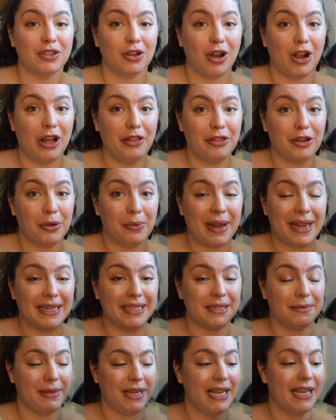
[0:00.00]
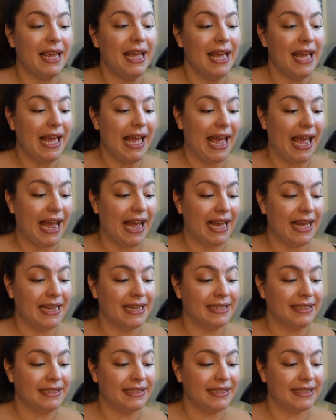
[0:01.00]
are on their way to me,
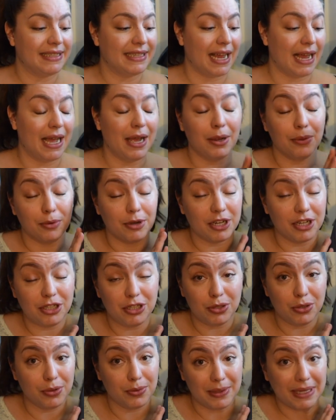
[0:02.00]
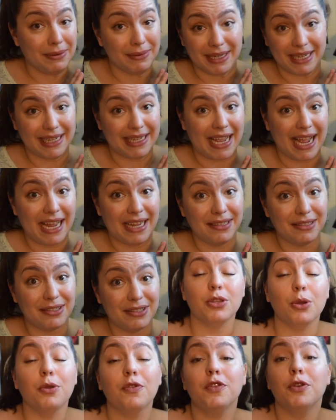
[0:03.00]
and we're gonna do a reread, guys.
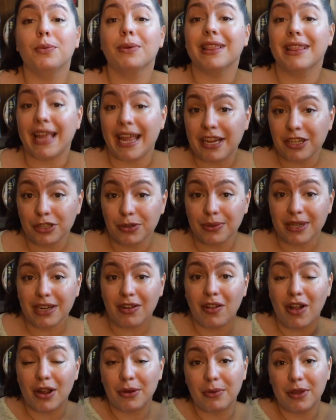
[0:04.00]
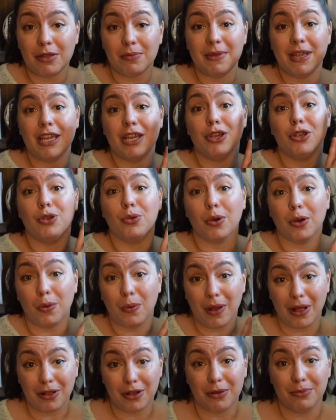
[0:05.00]
So if you would like to read along with me, you are
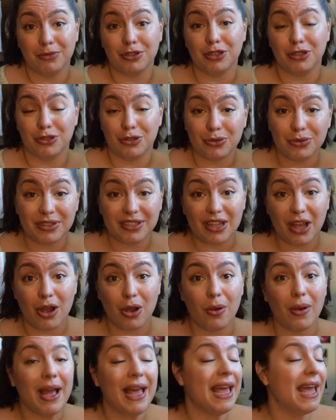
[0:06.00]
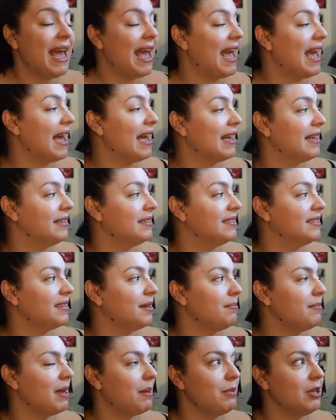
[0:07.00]
welcome to do so. And
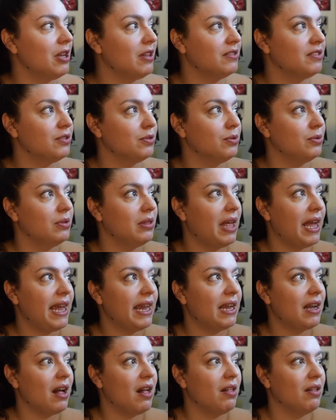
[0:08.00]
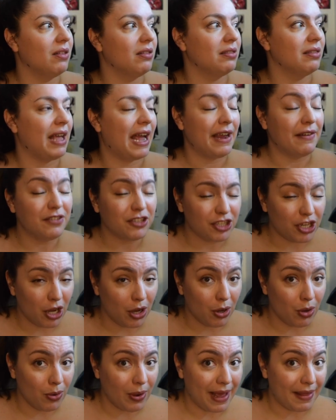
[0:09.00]
maybe I'll do like a live
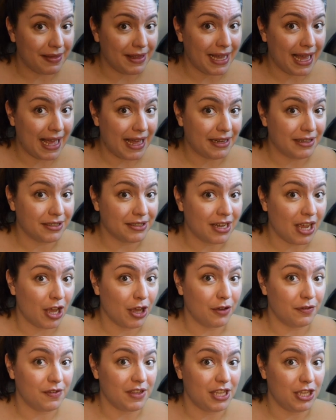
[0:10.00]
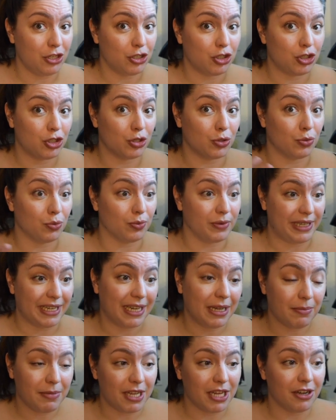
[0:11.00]
show at the end of each
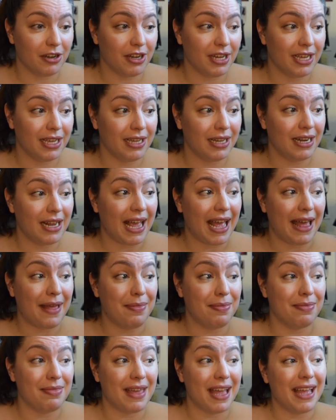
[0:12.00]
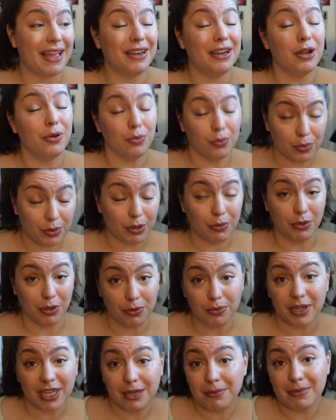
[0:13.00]
reading period, and then we will
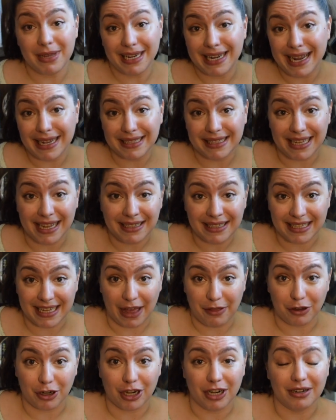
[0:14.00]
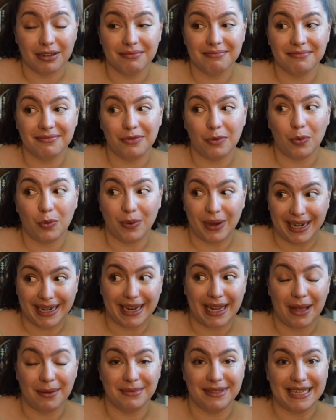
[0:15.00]
read Midnight Sun together when it
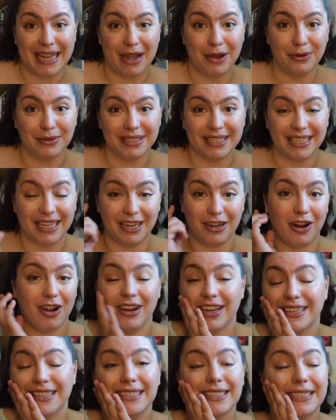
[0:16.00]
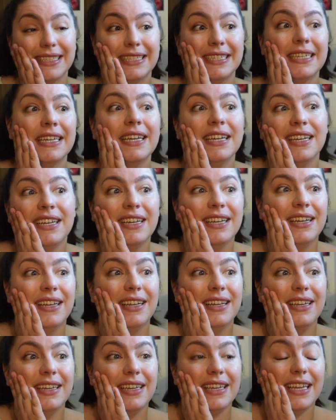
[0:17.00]
comes out in August.
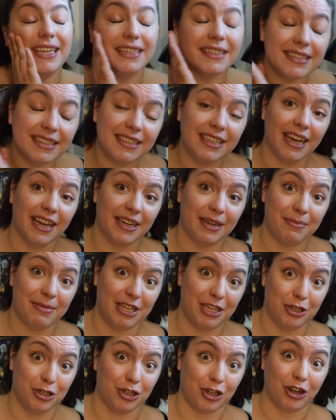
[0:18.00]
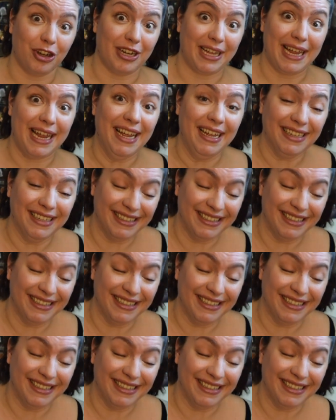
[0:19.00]
It's gonna be a journey.